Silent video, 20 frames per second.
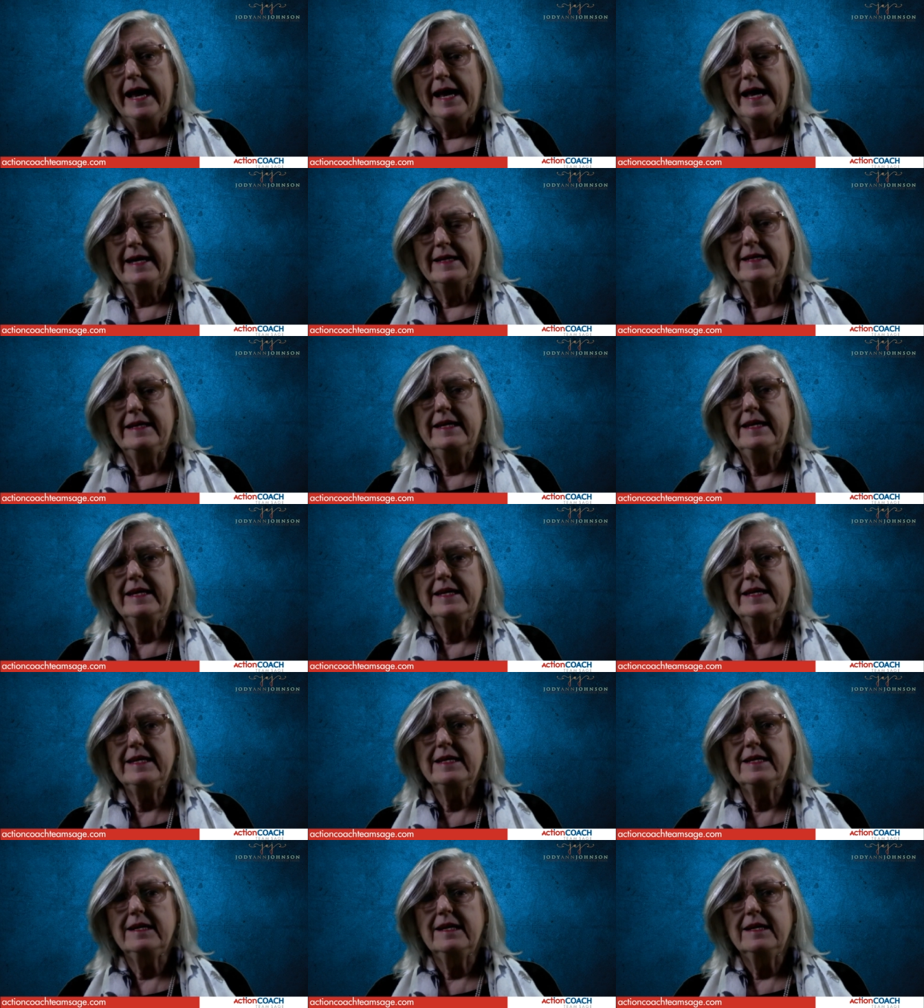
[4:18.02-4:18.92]
And
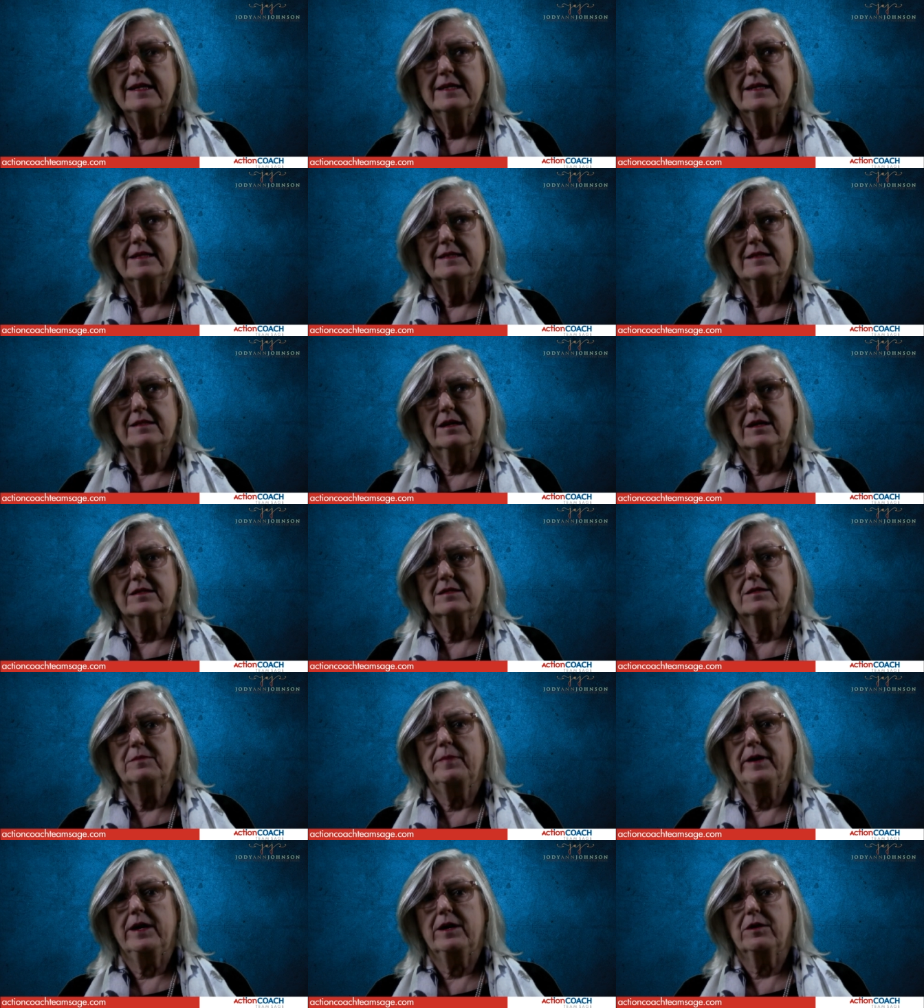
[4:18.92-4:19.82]
he talks
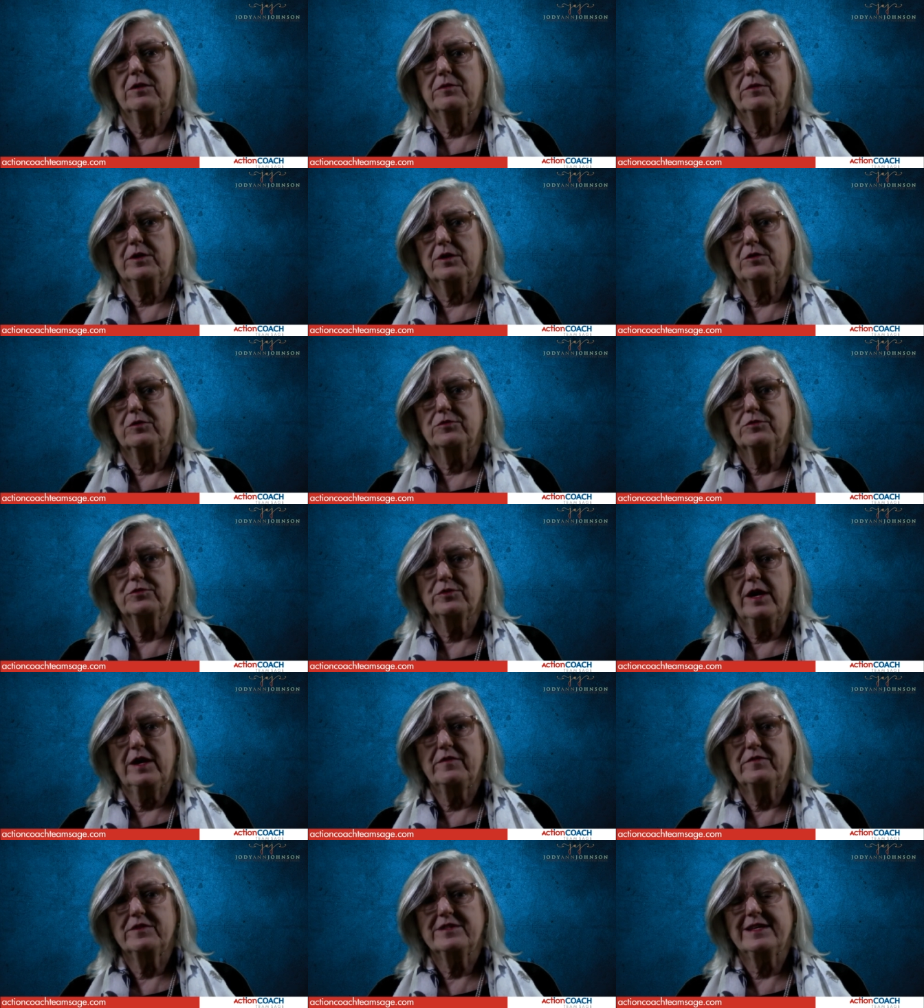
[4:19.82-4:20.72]
about critical
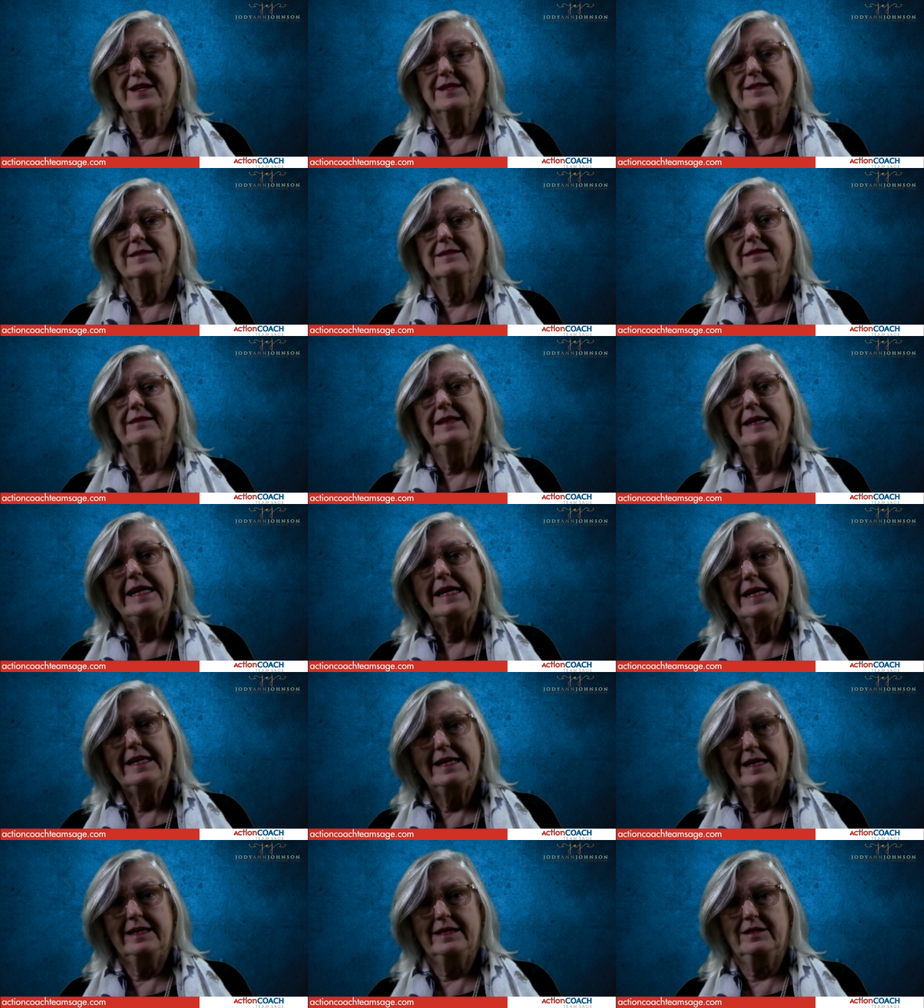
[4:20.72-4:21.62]
drivers as
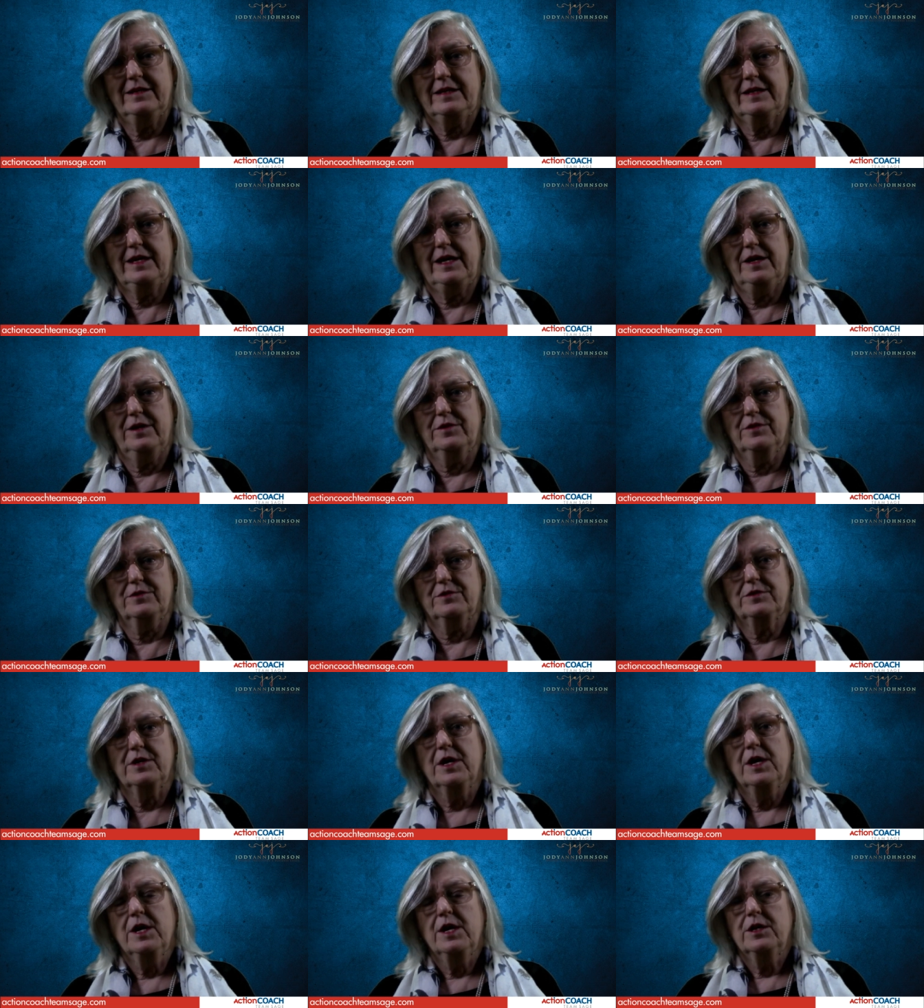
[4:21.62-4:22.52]
leading indicators.